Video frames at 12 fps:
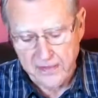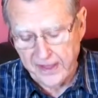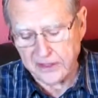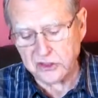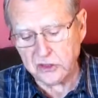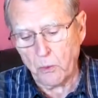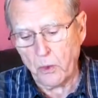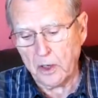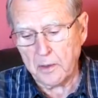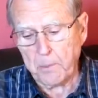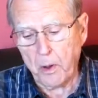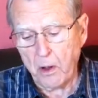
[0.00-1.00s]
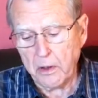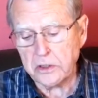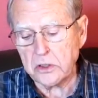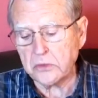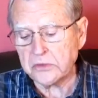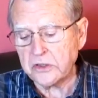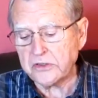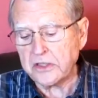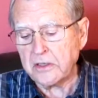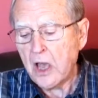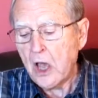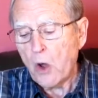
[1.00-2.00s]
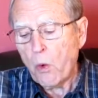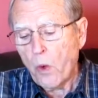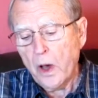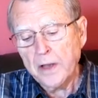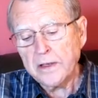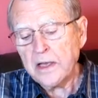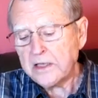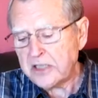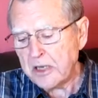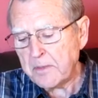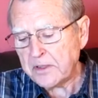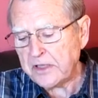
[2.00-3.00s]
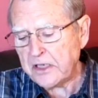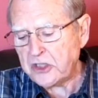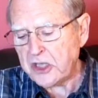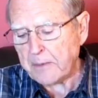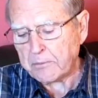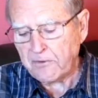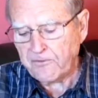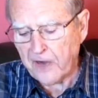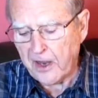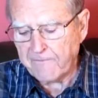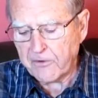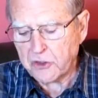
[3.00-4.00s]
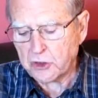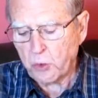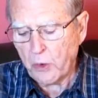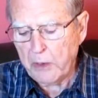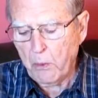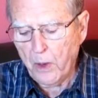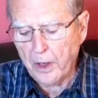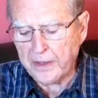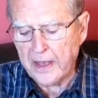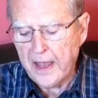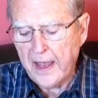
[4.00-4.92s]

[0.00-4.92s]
That's the word Paul uses in 1 Timothy chapter 5, verse 21.